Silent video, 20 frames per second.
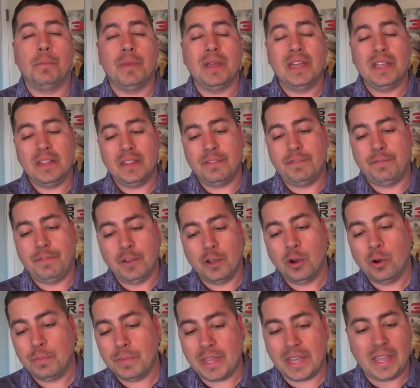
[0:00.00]
In the
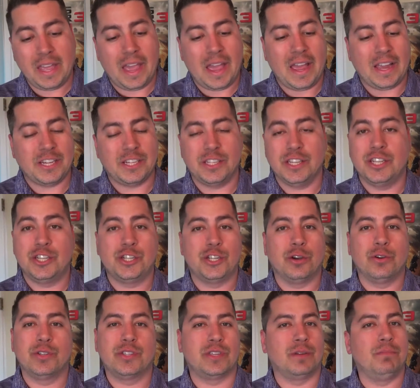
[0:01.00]
film, they actually
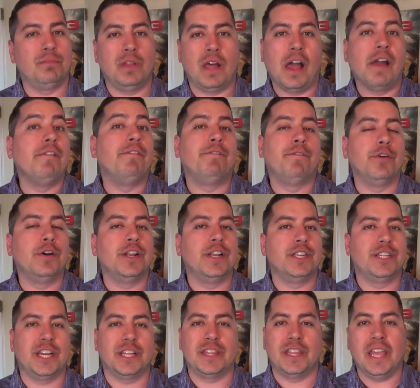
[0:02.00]
show some live
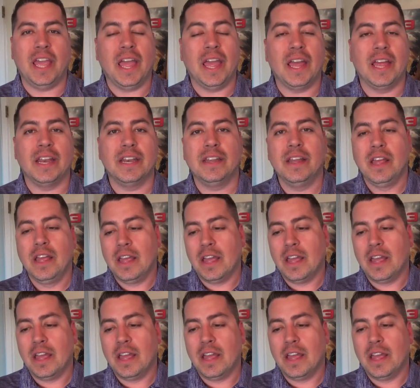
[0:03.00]
footage at the end.